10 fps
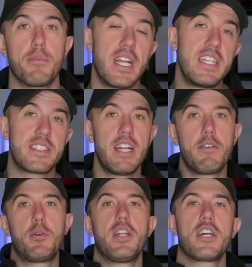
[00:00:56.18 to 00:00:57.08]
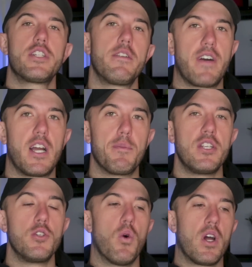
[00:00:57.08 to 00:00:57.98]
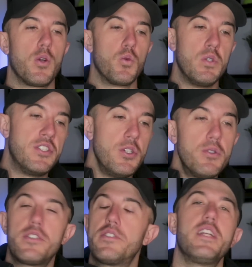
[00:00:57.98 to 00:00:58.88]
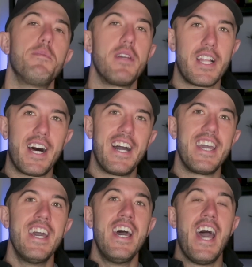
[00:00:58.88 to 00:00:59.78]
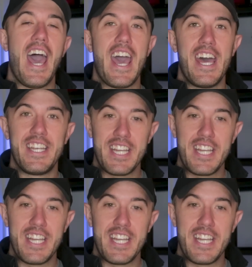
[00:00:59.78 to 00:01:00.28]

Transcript: but inside of a production environment, you want to reduce stimuli and